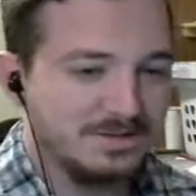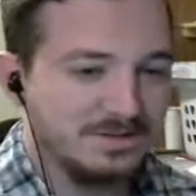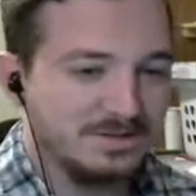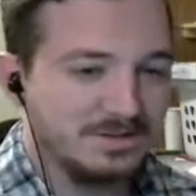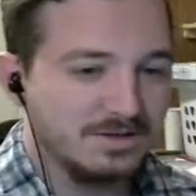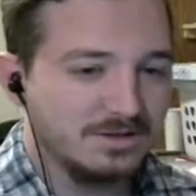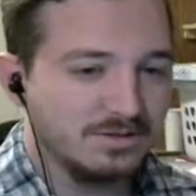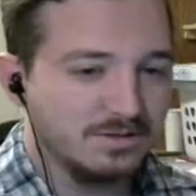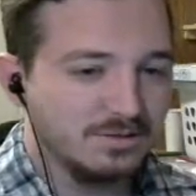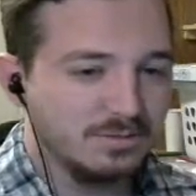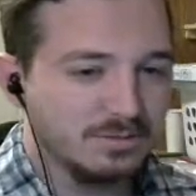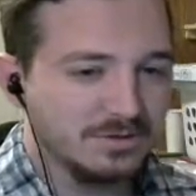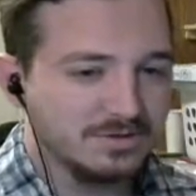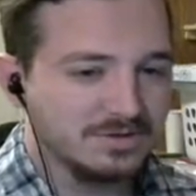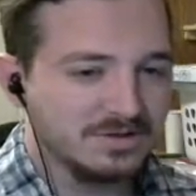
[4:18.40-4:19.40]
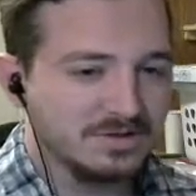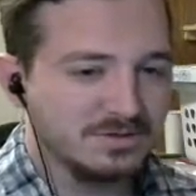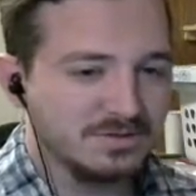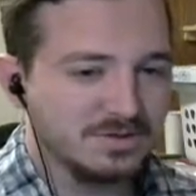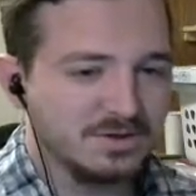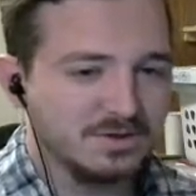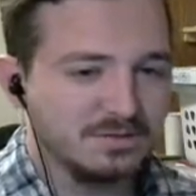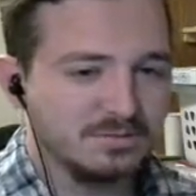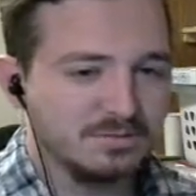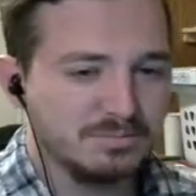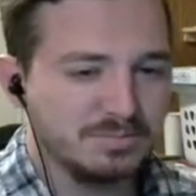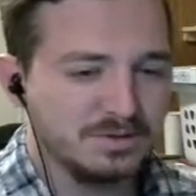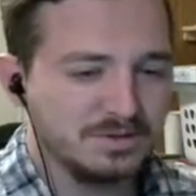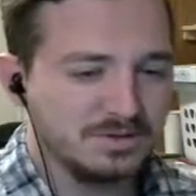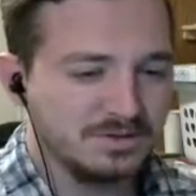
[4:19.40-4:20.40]
I know you want to go home,
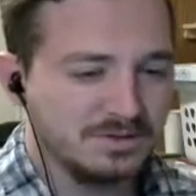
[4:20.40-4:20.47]
but...